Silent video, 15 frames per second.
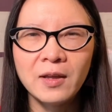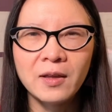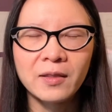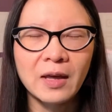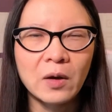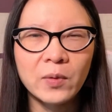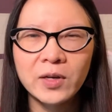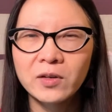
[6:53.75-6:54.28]

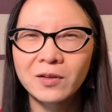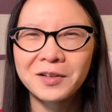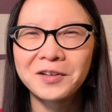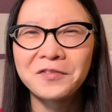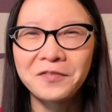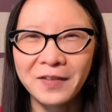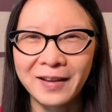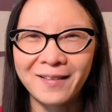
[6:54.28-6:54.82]
That way you're gonna
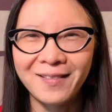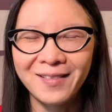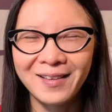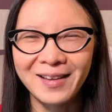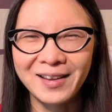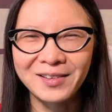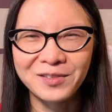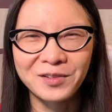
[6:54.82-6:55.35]
fail
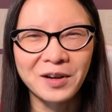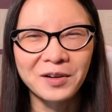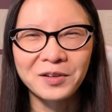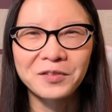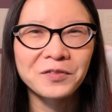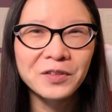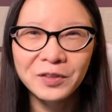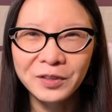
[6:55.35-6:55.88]
and you're not gonna
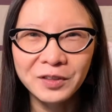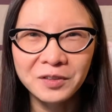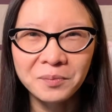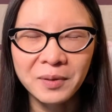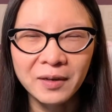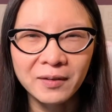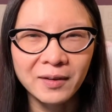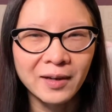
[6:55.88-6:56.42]
feel good
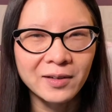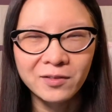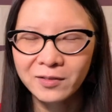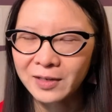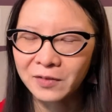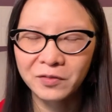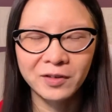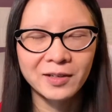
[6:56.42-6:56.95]
about it and you're
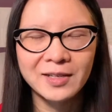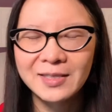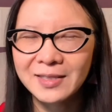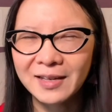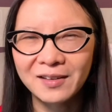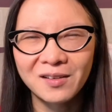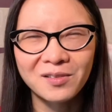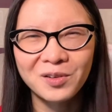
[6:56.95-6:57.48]
never gonna
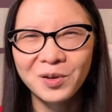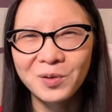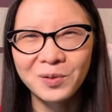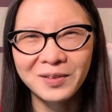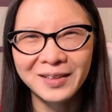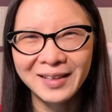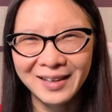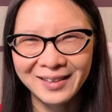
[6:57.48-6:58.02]
set another goal
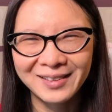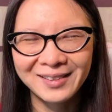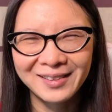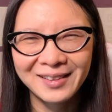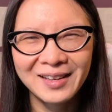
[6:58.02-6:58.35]
again.